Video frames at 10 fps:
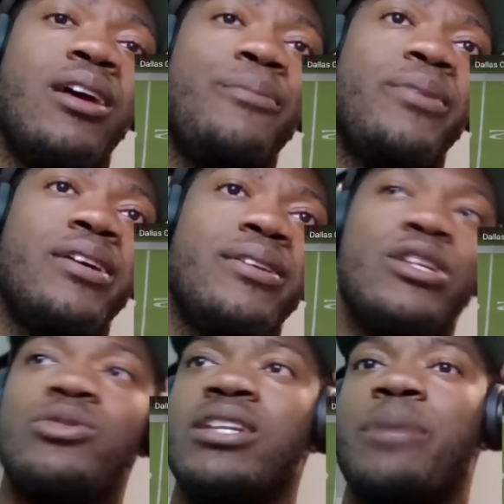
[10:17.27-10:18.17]
But
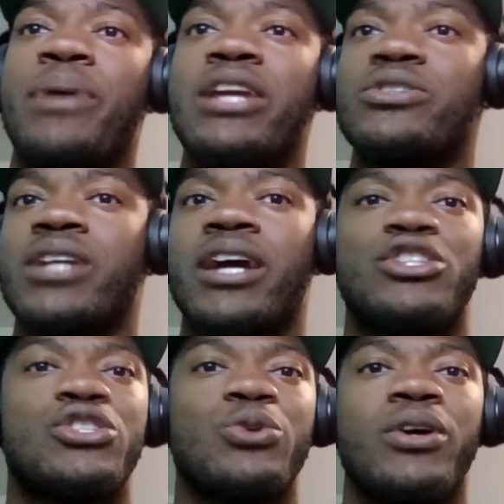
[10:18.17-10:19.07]
you see, the Patriots got
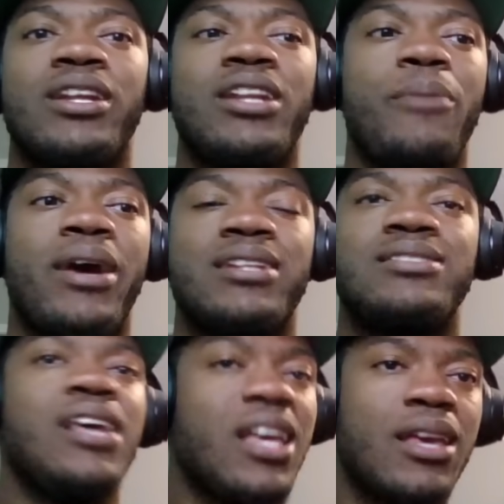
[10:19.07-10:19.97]
destroyed today by the
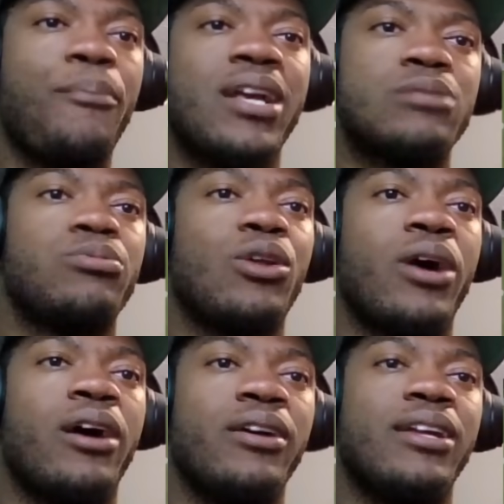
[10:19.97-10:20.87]
second biggest
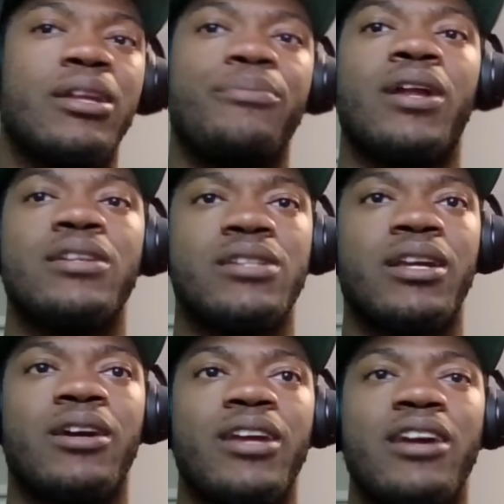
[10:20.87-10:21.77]
blowout in the Belichick
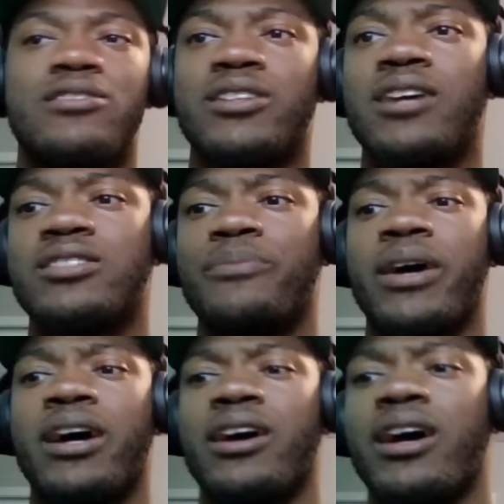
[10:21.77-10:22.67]
era. Y'all talking
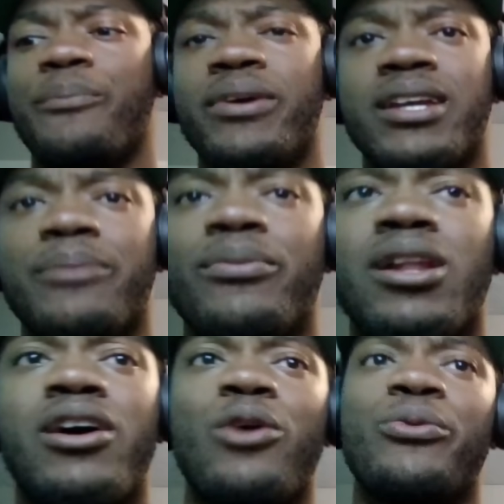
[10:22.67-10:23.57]
about how big the
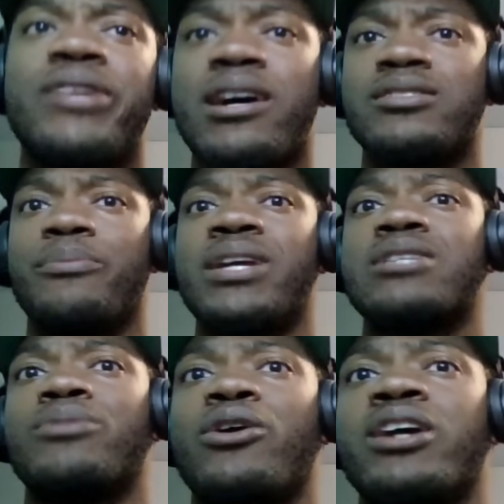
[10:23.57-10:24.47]
blowout, that was the
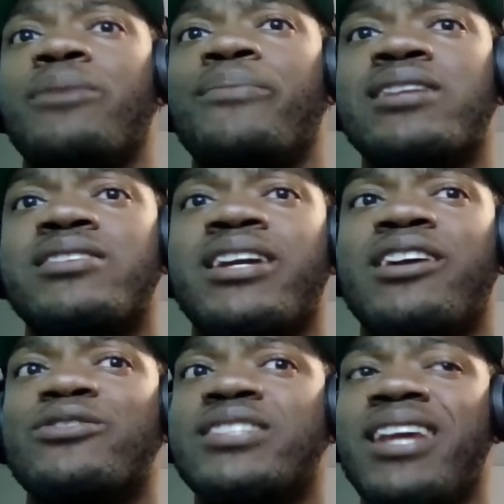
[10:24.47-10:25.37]
biggest blowout in the Belichick
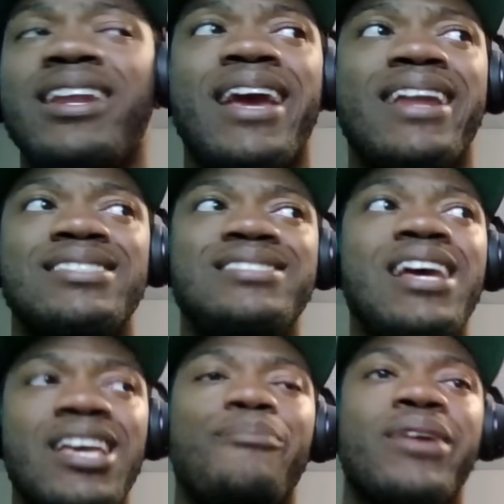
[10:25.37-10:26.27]
era. Today, they had the
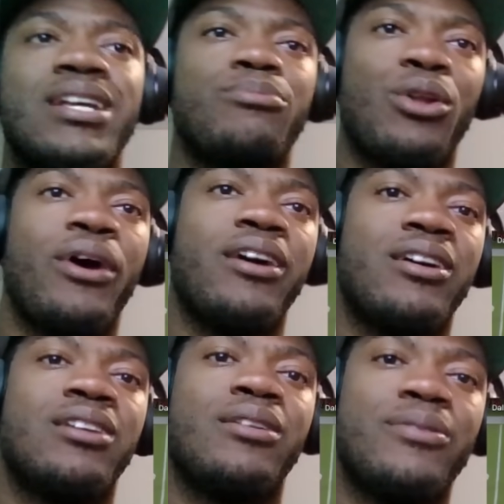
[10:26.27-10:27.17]
second biggest blowout
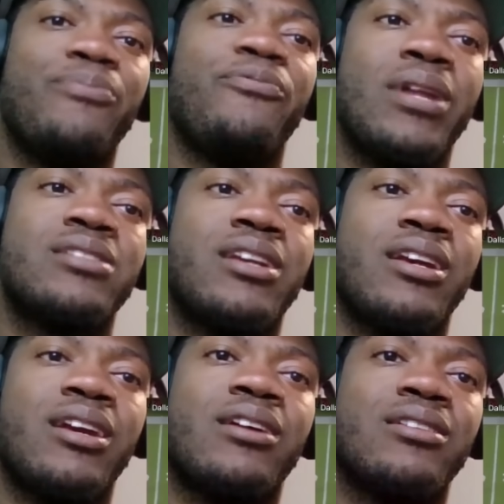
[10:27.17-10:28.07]
of the
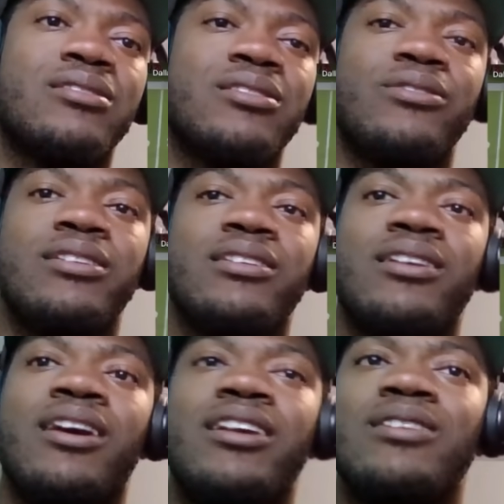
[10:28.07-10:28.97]
Belichick era. So, you know
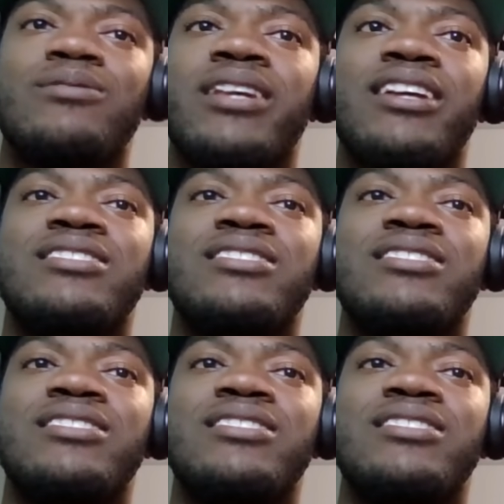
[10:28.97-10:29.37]
what I'm saying?